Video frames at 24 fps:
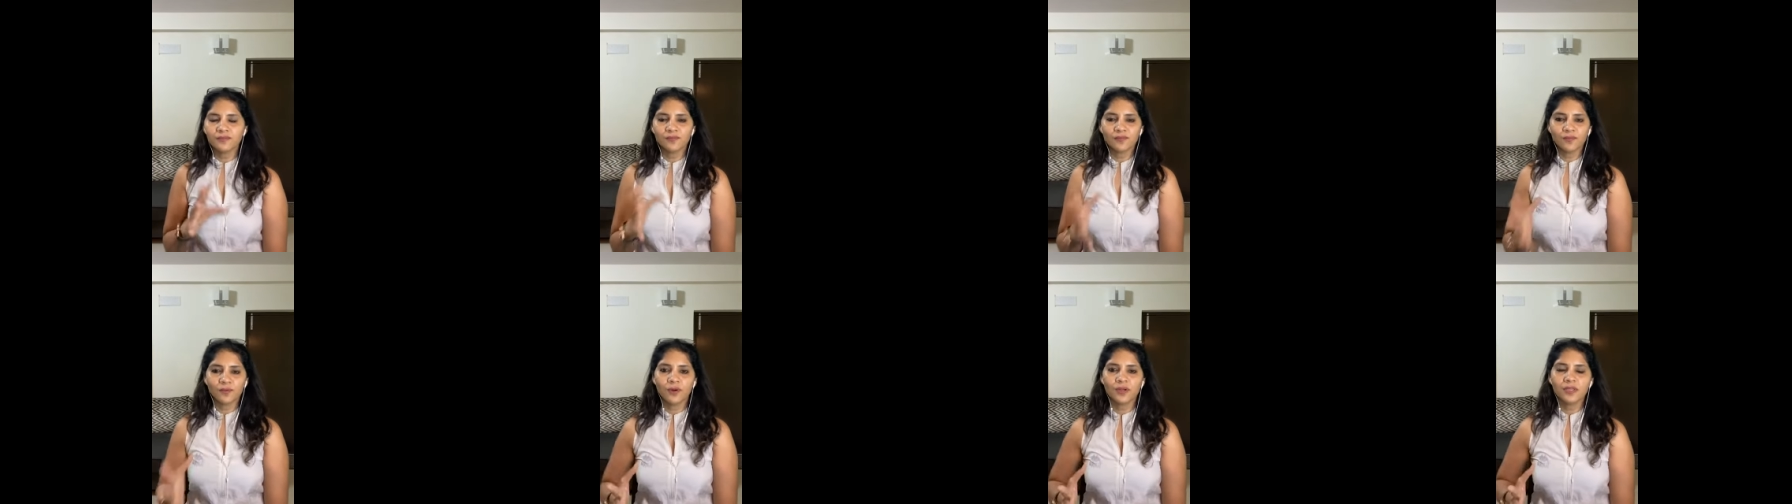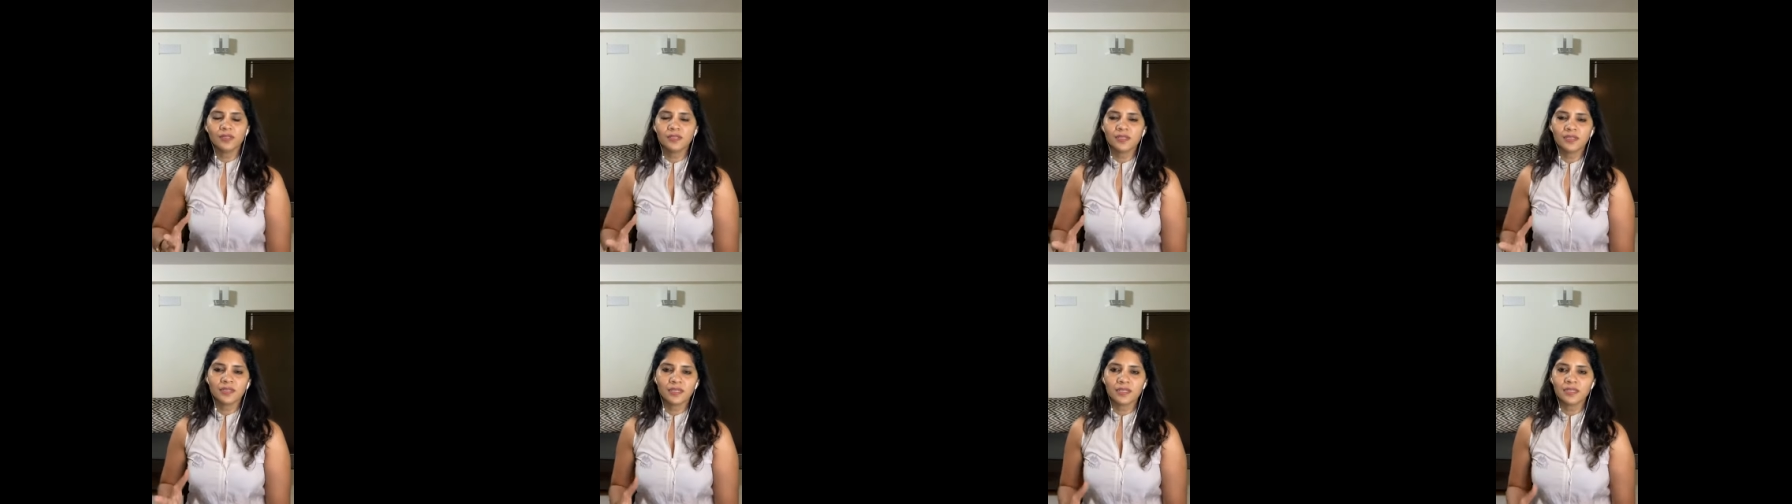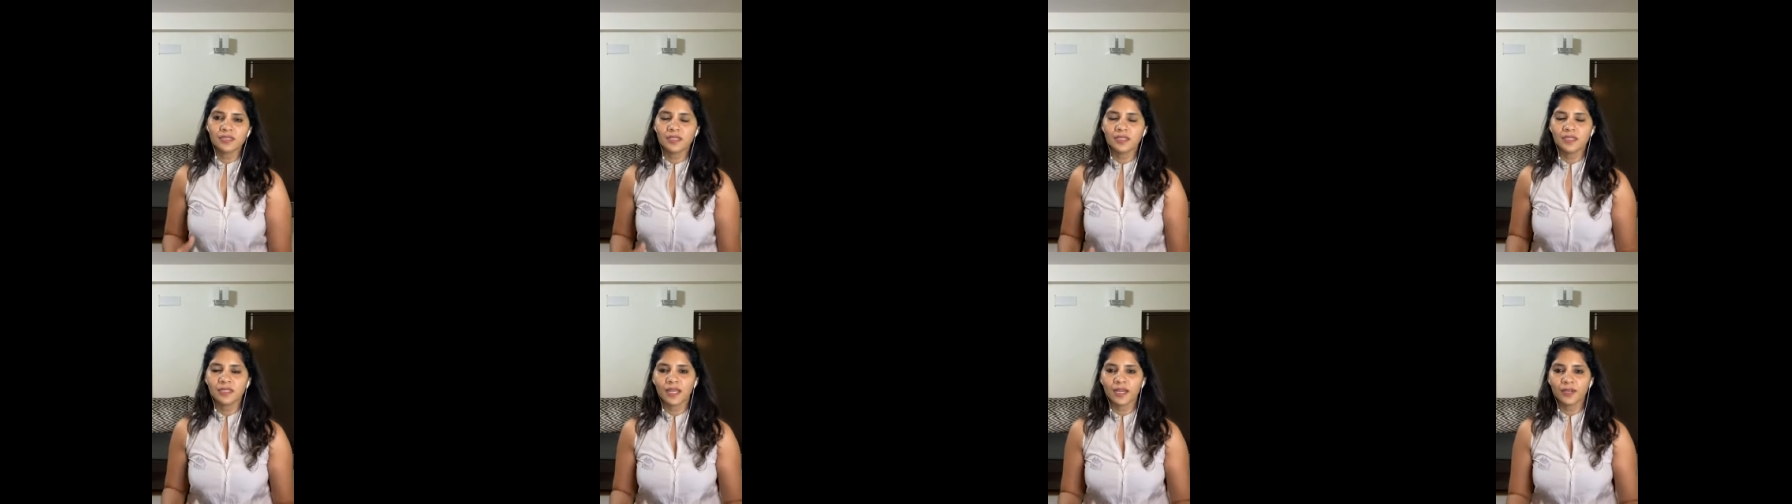what is the
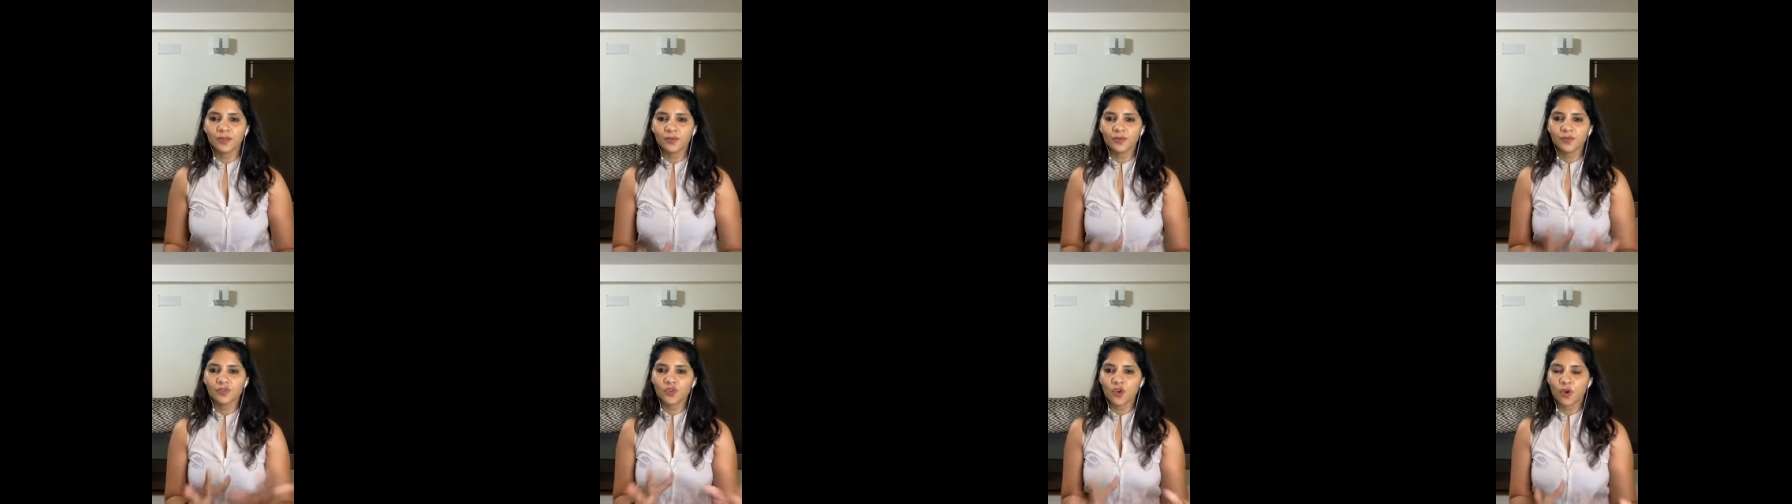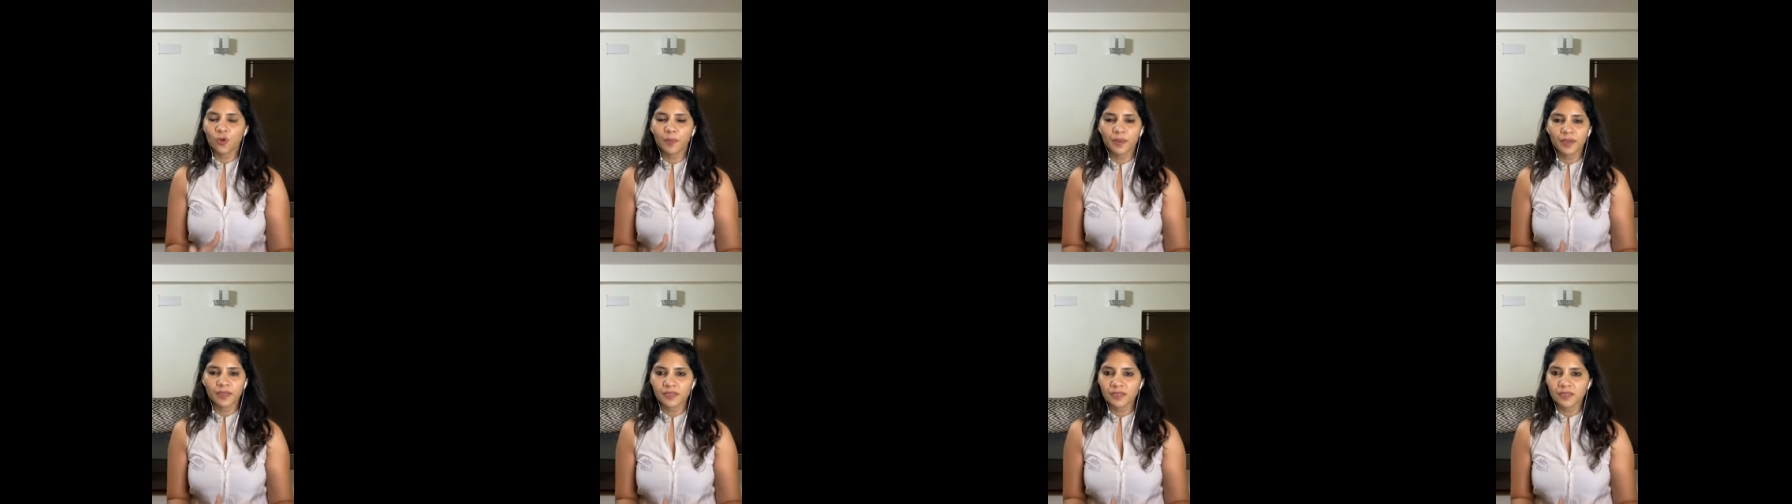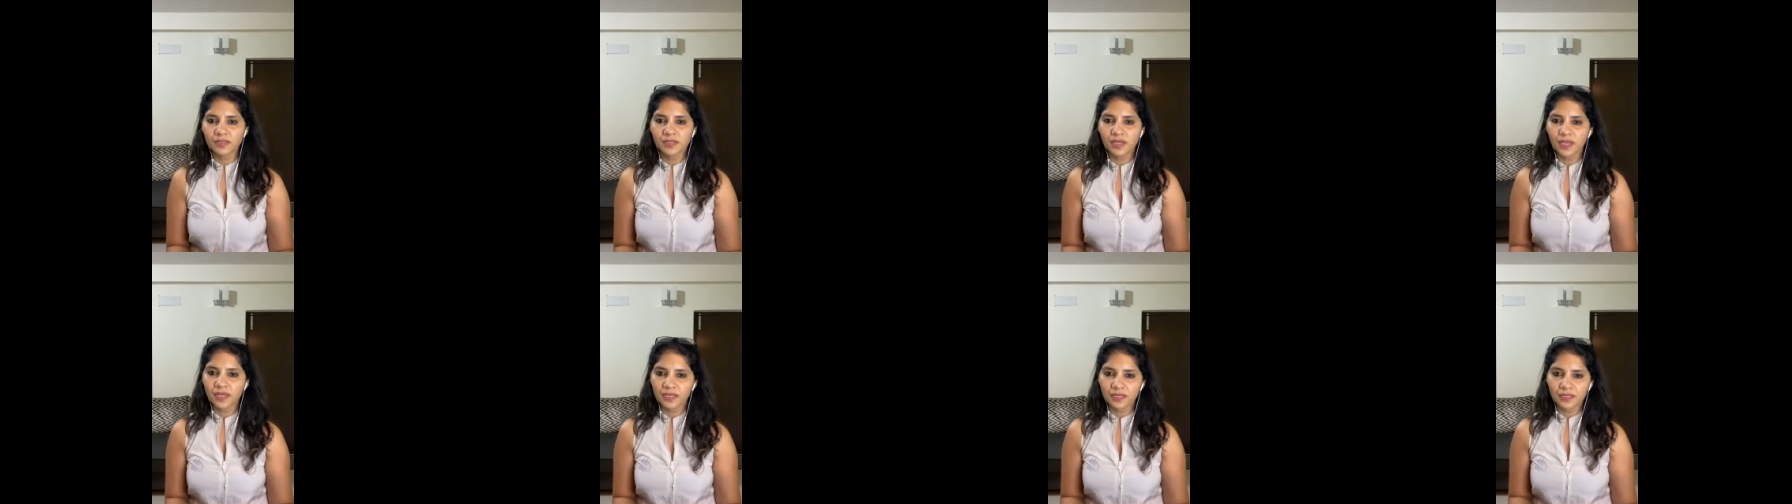reason that you stop
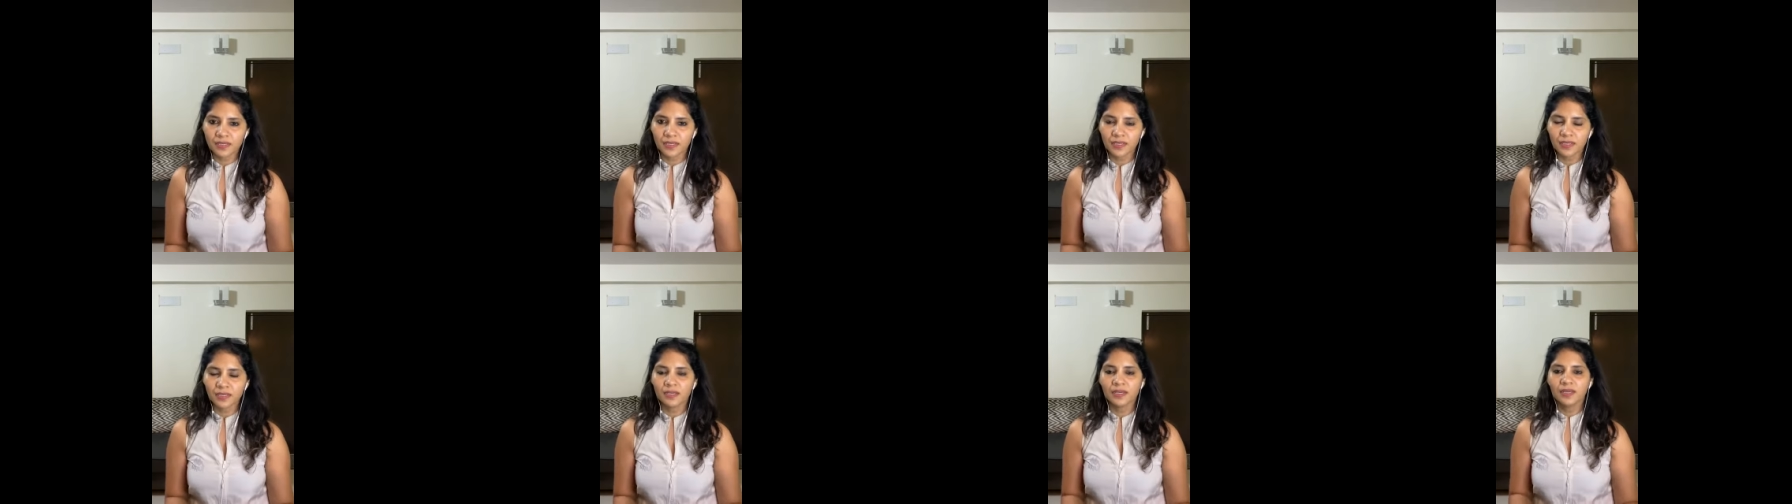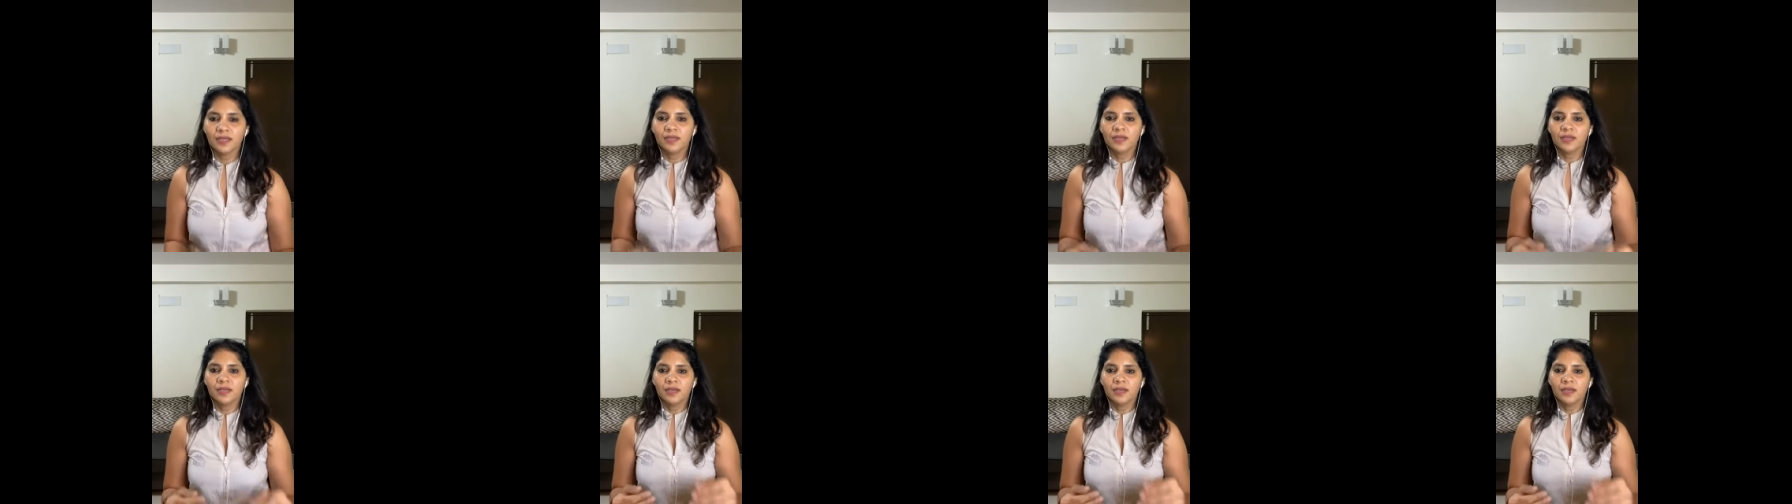exercising?